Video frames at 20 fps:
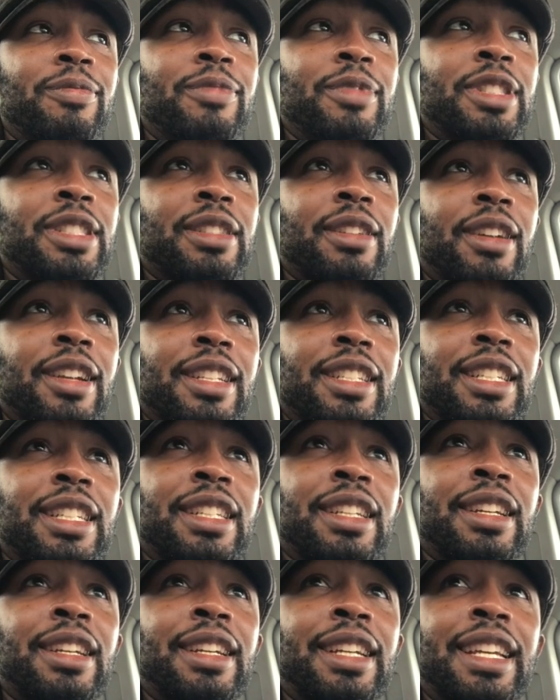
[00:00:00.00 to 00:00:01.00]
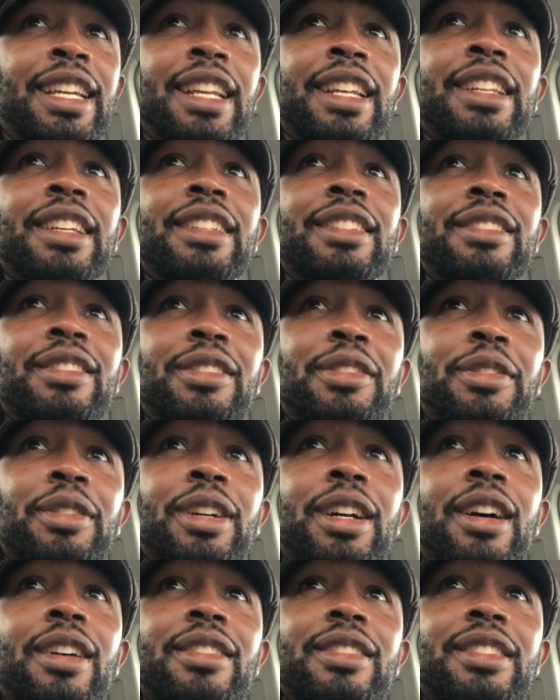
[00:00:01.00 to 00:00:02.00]
Started to get a little
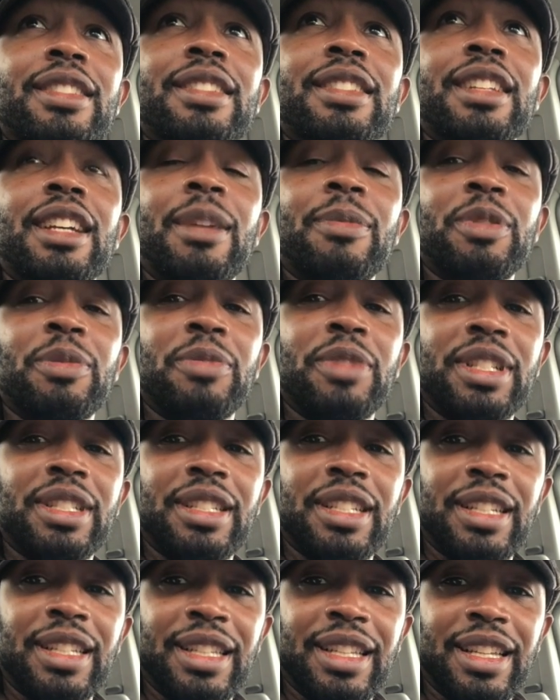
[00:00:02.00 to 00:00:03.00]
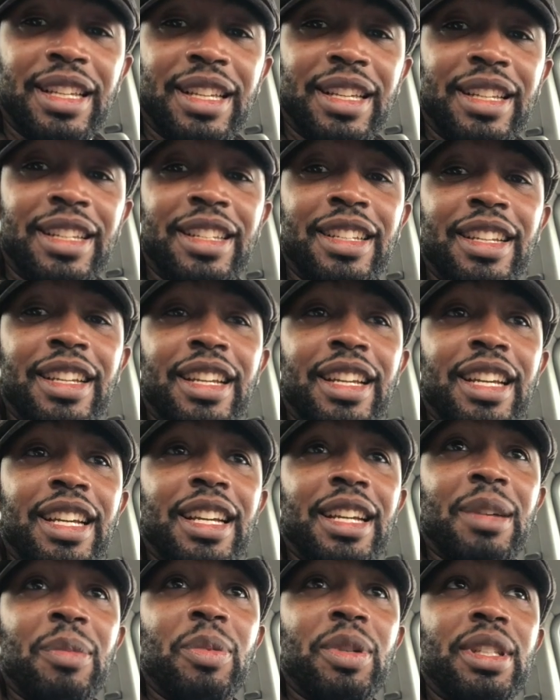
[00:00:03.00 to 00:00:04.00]
cautiously optimistic then.
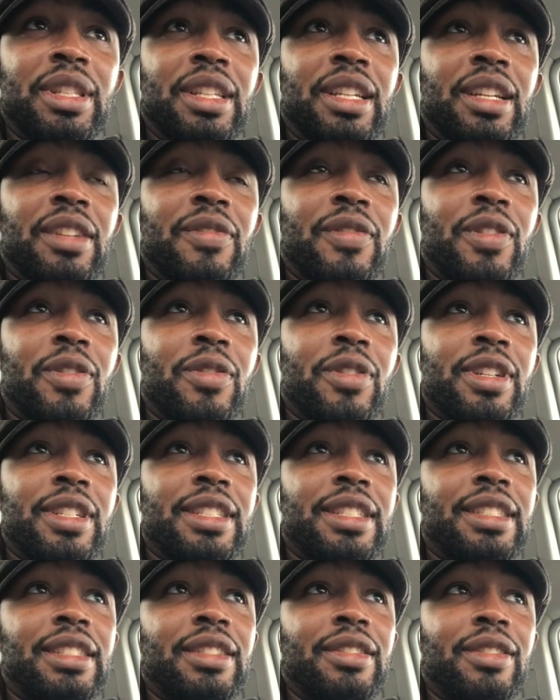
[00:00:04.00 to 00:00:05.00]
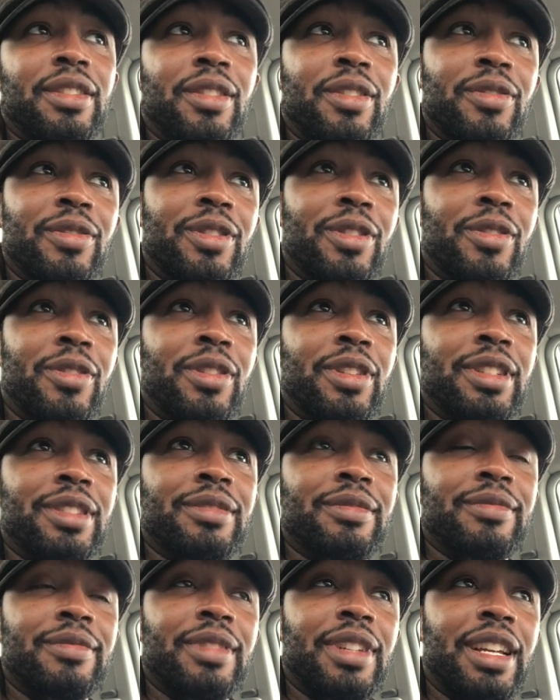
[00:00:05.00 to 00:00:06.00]
But then, of course, you know, knowing
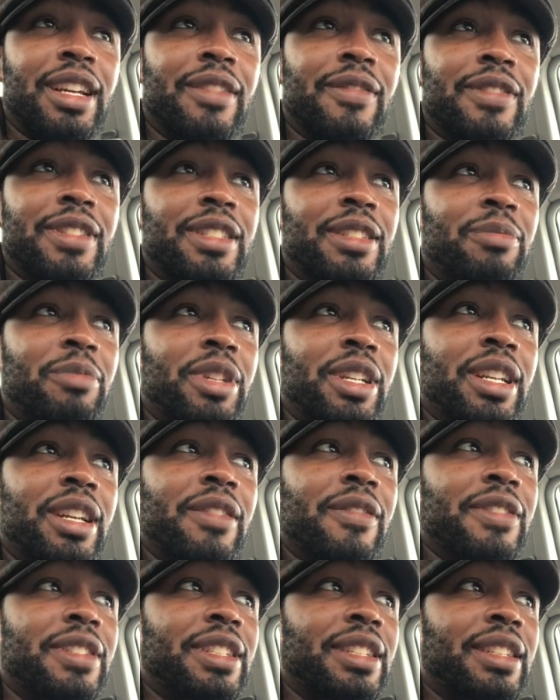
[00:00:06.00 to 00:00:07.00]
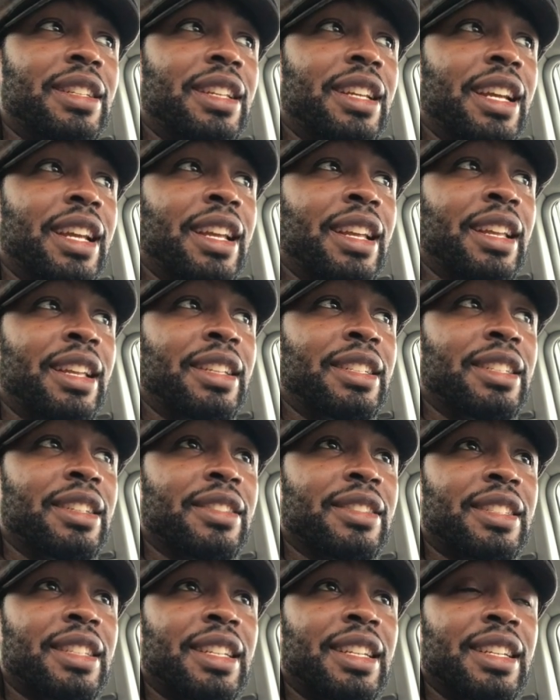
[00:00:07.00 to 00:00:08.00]
Everton being Everton,
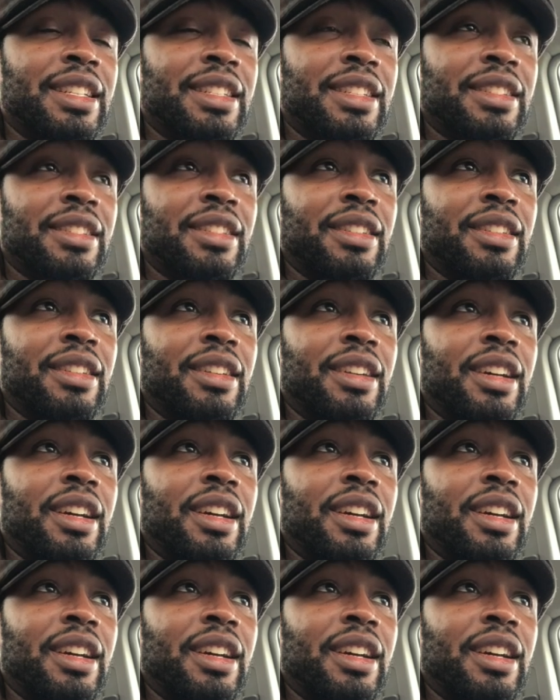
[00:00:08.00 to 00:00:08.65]
Chelsea gets a